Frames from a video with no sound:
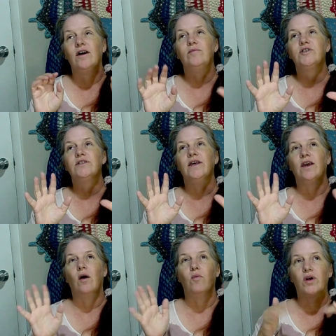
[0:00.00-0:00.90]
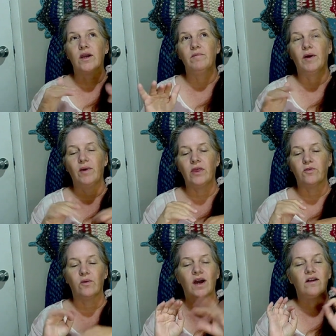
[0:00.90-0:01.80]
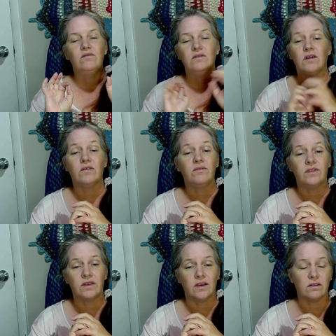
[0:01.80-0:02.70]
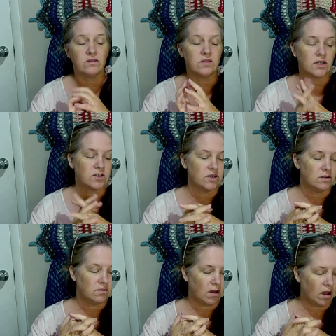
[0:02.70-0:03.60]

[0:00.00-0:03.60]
I'm just like working my way through. I don't love the yellow section.